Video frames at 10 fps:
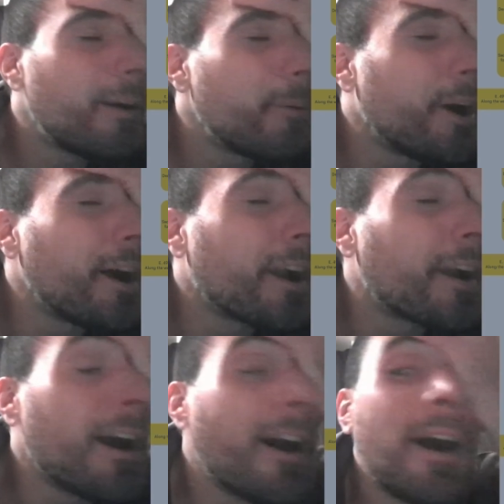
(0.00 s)
my,
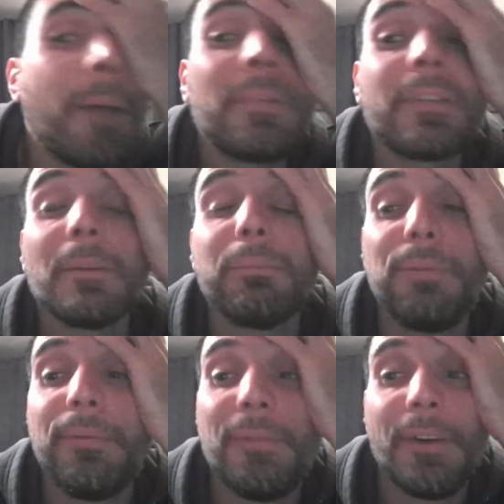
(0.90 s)

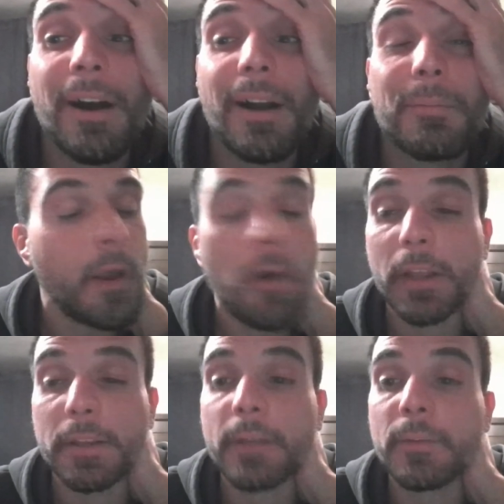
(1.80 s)
fuck me.
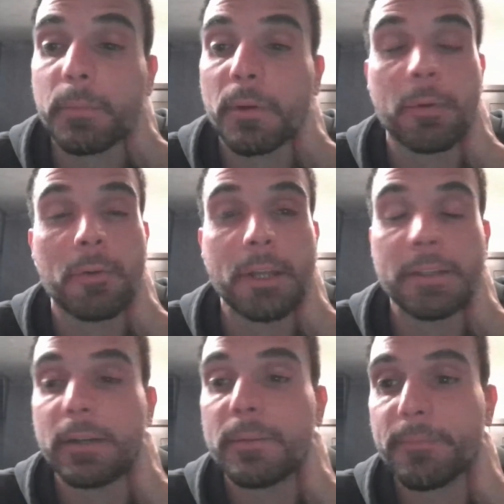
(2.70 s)
Okay, that's a bummer right there.